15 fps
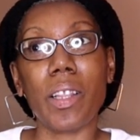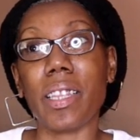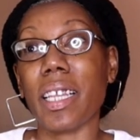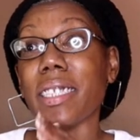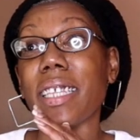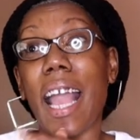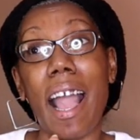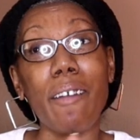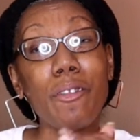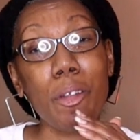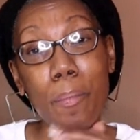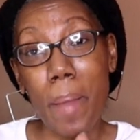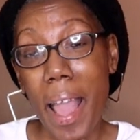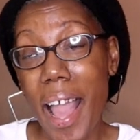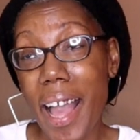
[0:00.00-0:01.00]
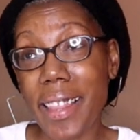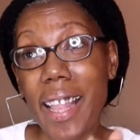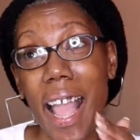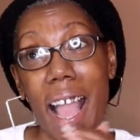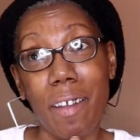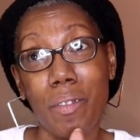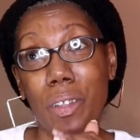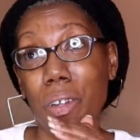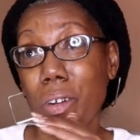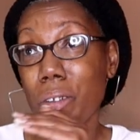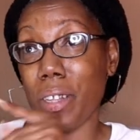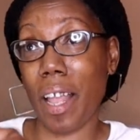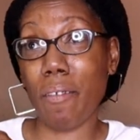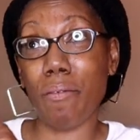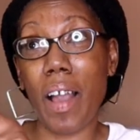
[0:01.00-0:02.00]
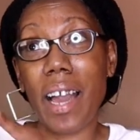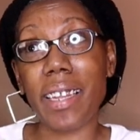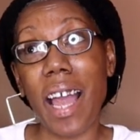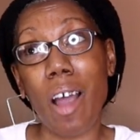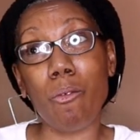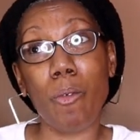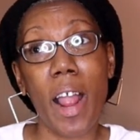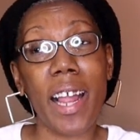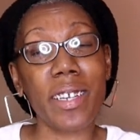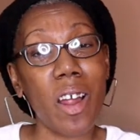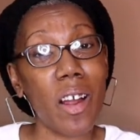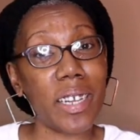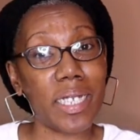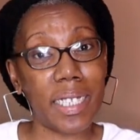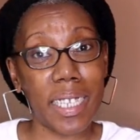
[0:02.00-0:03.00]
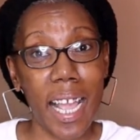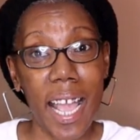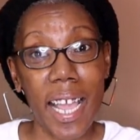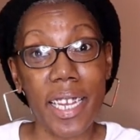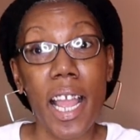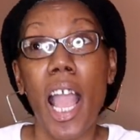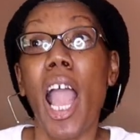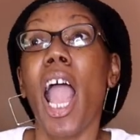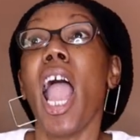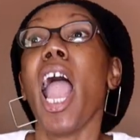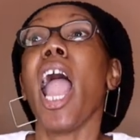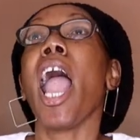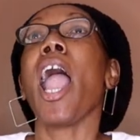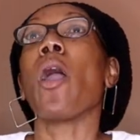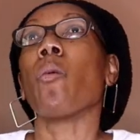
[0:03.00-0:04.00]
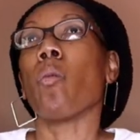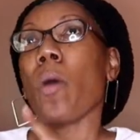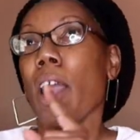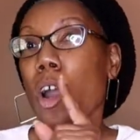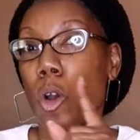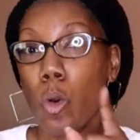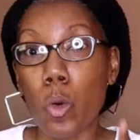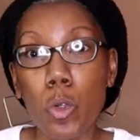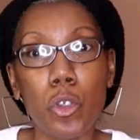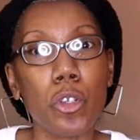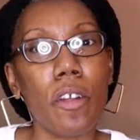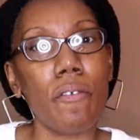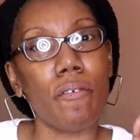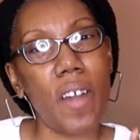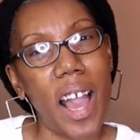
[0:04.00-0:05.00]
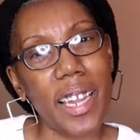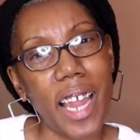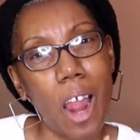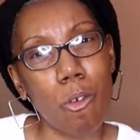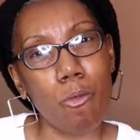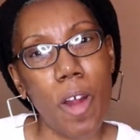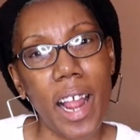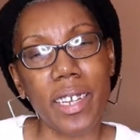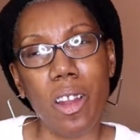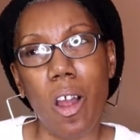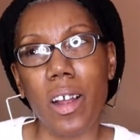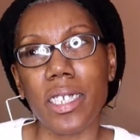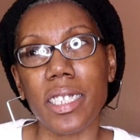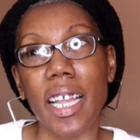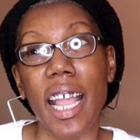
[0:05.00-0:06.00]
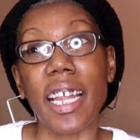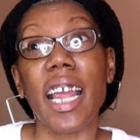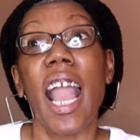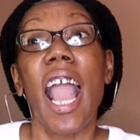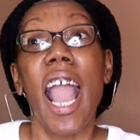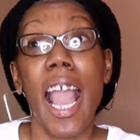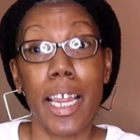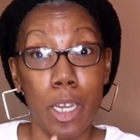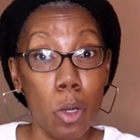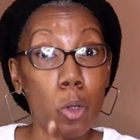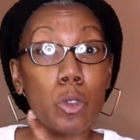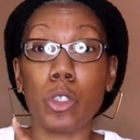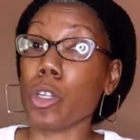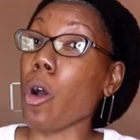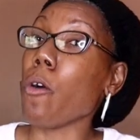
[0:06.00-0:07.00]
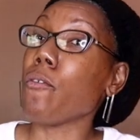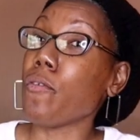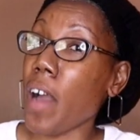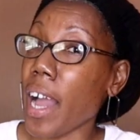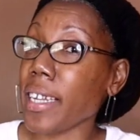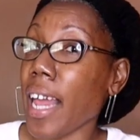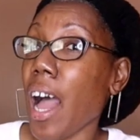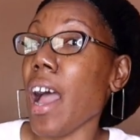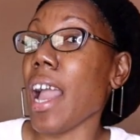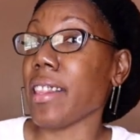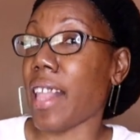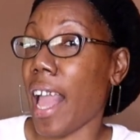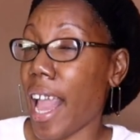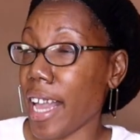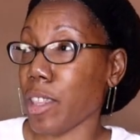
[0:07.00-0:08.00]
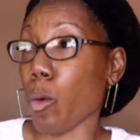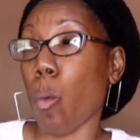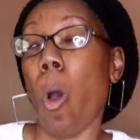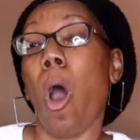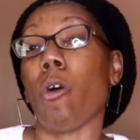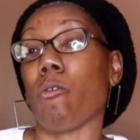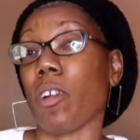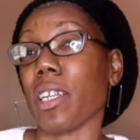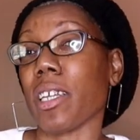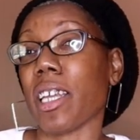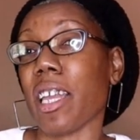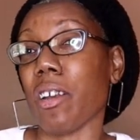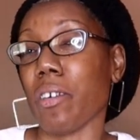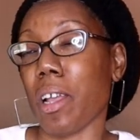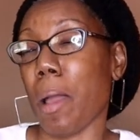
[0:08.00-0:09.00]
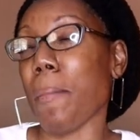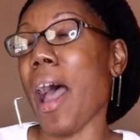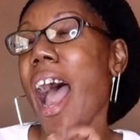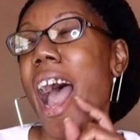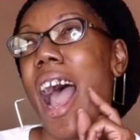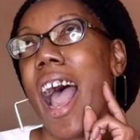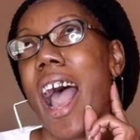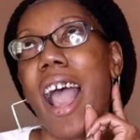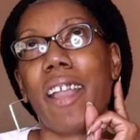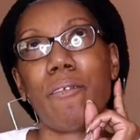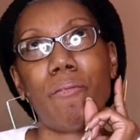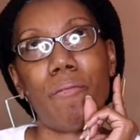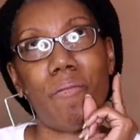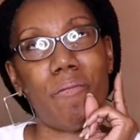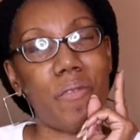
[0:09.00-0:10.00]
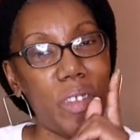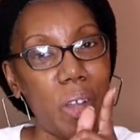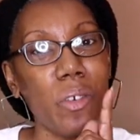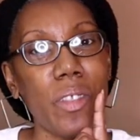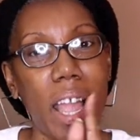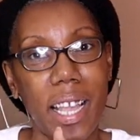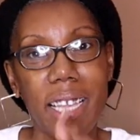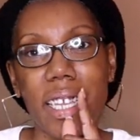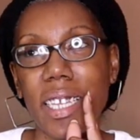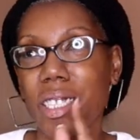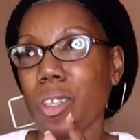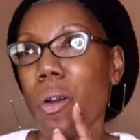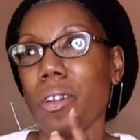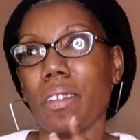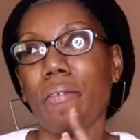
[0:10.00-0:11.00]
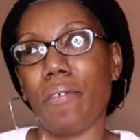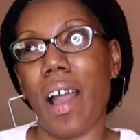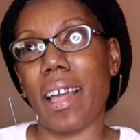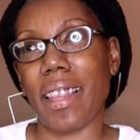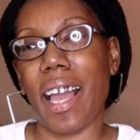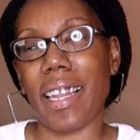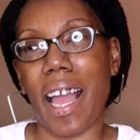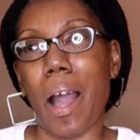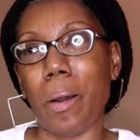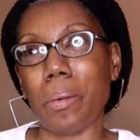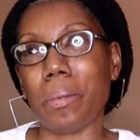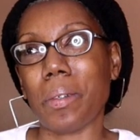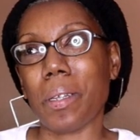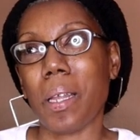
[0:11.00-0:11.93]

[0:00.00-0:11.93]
this aftermath, after they find out Ragnar is dead, and when Uhtred find out Ragnar is dead, and Uhtred gonna find out at the Aether Wall really kill him. I feel that he is going to find that out.